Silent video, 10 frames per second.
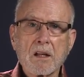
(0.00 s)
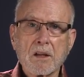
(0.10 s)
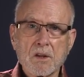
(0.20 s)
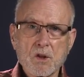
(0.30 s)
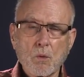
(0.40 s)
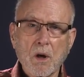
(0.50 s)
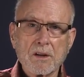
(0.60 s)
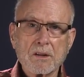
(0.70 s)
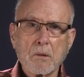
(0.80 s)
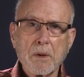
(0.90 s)
that you
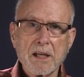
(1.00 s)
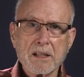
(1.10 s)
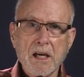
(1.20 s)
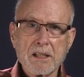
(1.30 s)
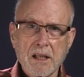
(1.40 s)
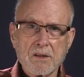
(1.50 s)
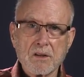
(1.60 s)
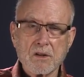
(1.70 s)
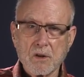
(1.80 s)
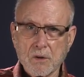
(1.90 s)
want to pay
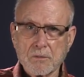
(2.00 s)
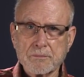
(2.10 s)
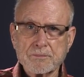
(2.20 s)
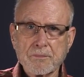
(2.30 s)
attention to.